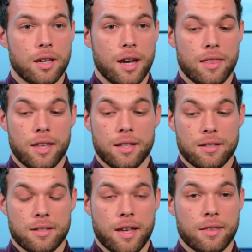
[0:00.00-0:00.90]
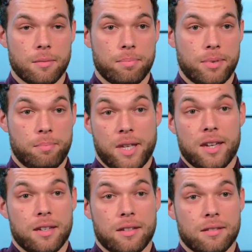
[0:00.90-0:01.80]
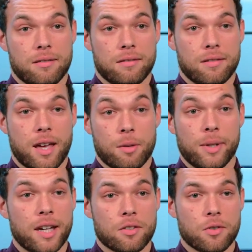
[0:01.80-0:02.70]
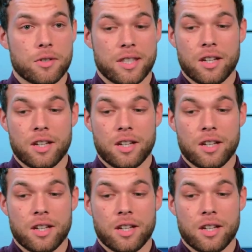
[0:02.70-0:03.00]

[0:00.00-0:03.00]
and that's how the player controls it.